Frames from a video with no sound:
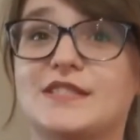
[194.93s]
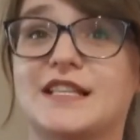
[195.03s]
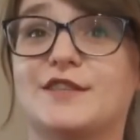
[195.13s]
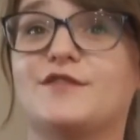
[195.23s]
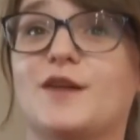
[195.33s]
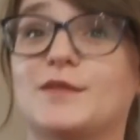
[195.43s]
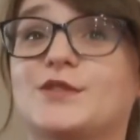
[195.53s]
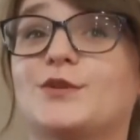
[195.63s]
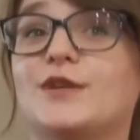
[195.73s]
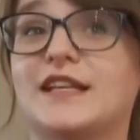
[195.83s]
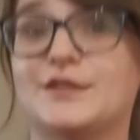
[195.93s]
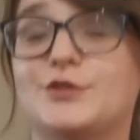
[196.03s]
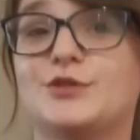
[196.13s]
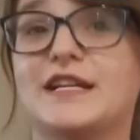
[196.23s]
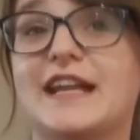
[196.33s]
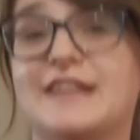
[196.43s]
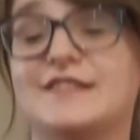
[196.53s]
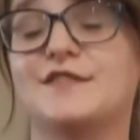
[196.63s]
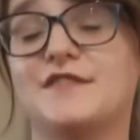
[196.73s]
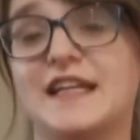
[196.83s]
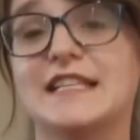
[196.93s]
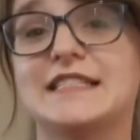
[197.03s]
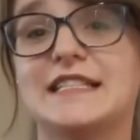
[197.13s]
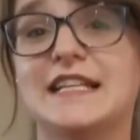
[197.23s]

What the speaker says: that the pharmaceutical industry has to face,